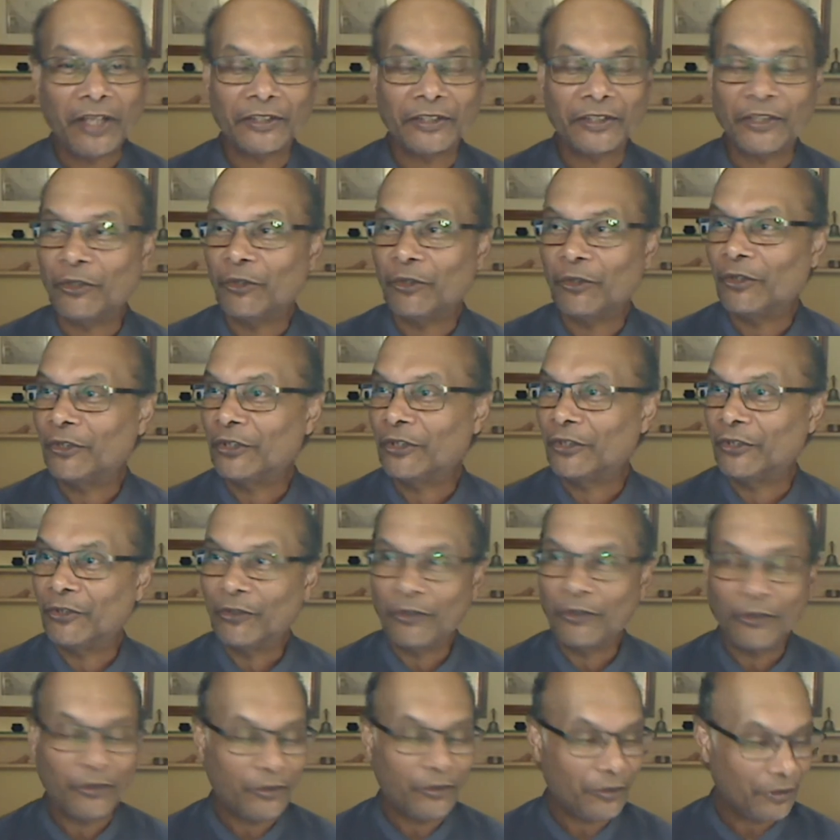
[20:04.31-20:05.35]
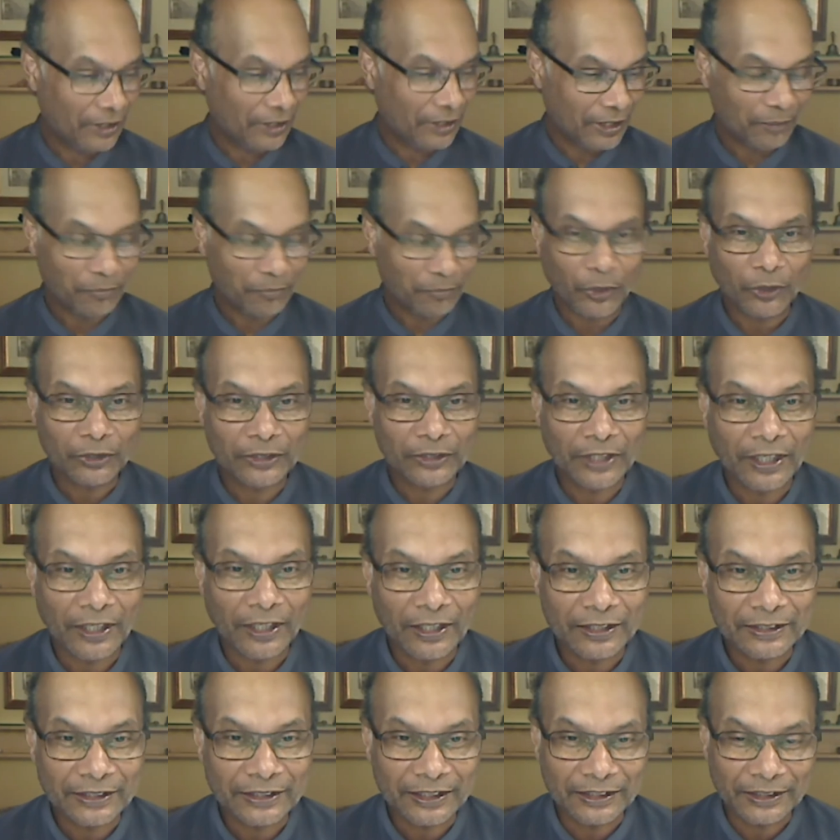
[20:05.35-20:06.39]
Your
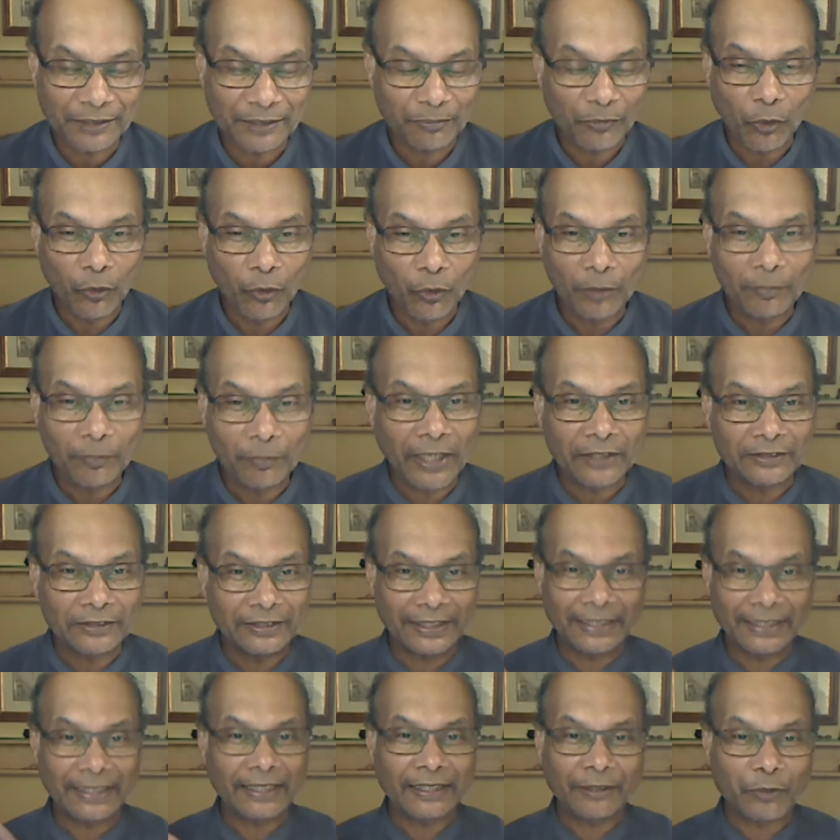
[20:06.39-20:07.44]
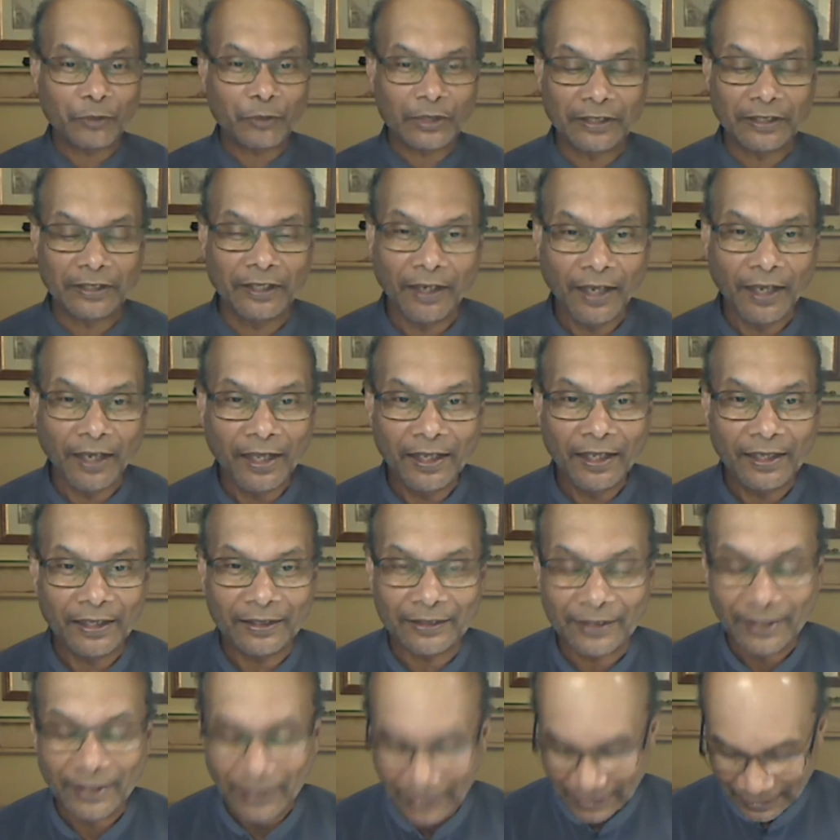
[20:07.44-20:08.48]
podcast is all about dealing with Goliath.
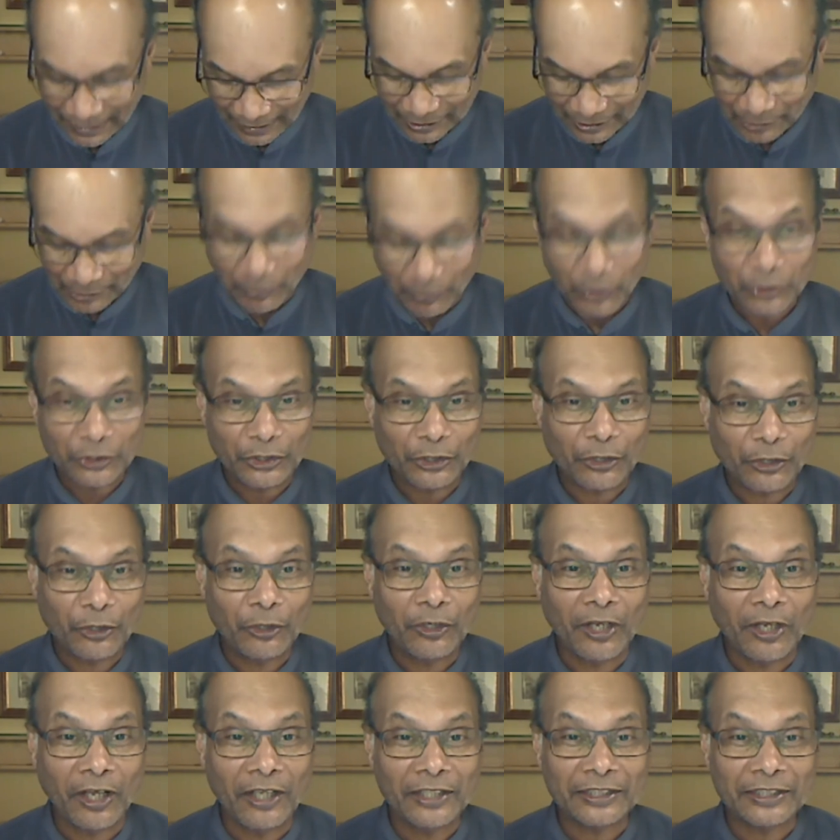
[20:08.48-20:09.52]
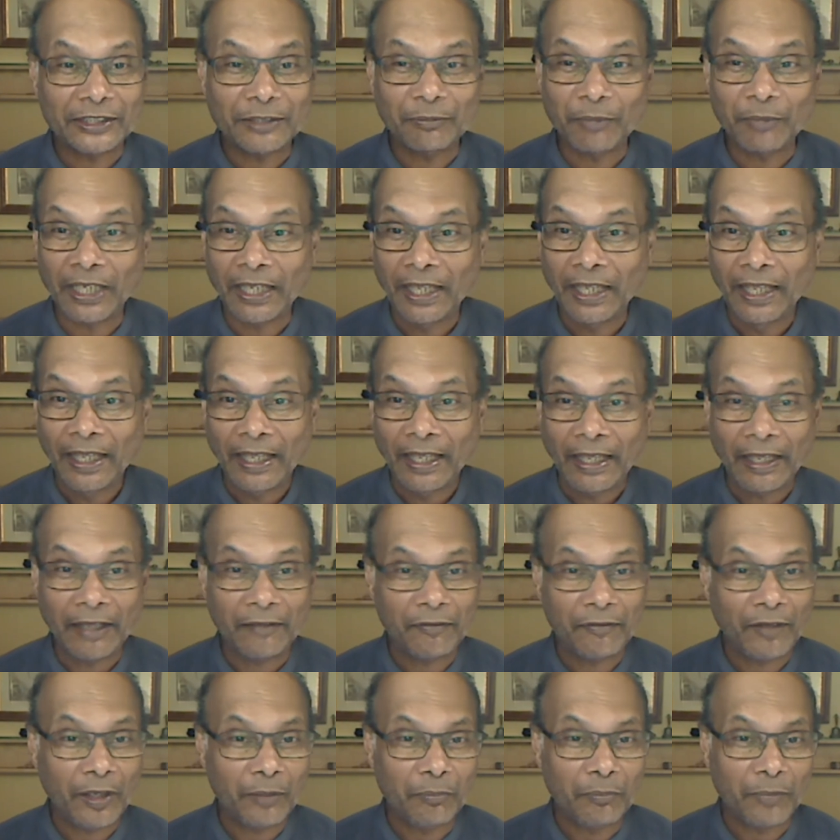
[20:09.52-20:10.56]
I suppose you could ask me, have
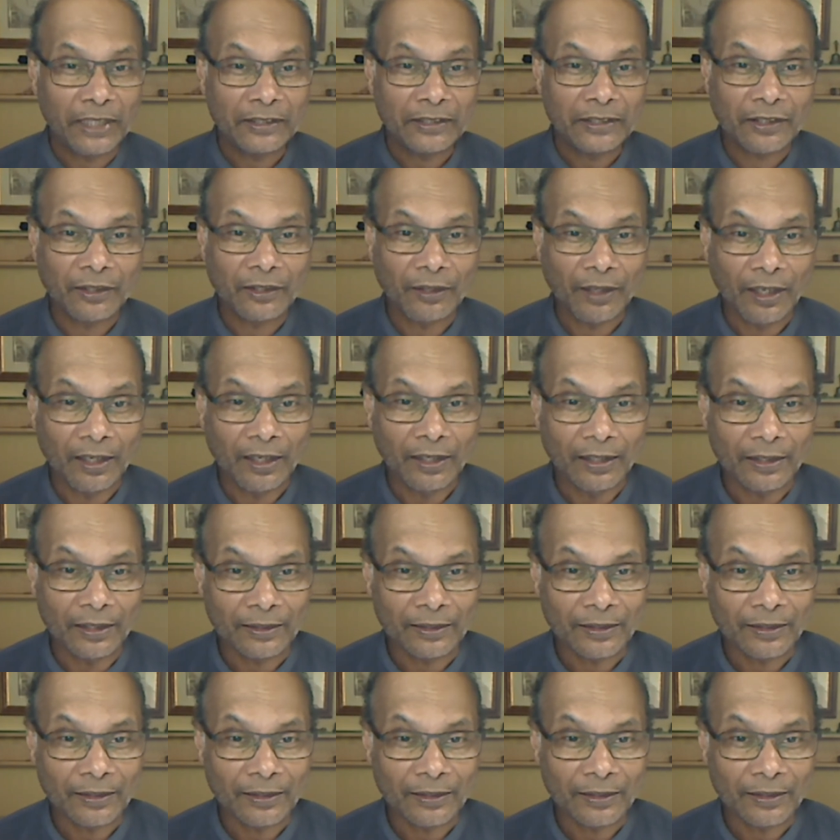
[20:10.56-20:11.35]
I met Goliath?